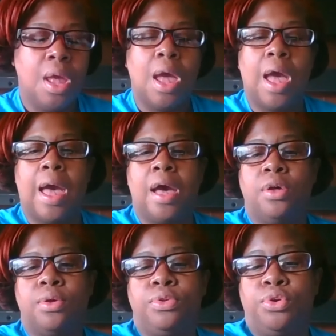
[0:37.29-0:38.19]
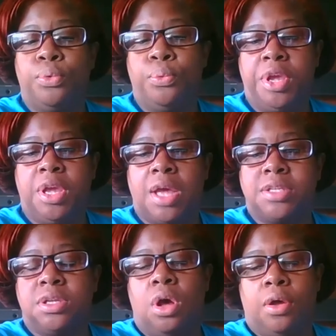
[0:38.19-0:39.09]
how your week has
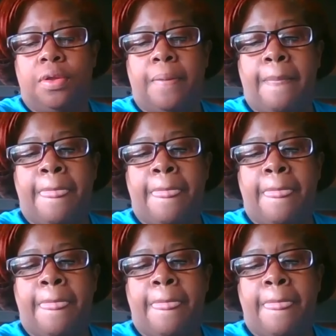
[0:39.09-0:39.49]
gone.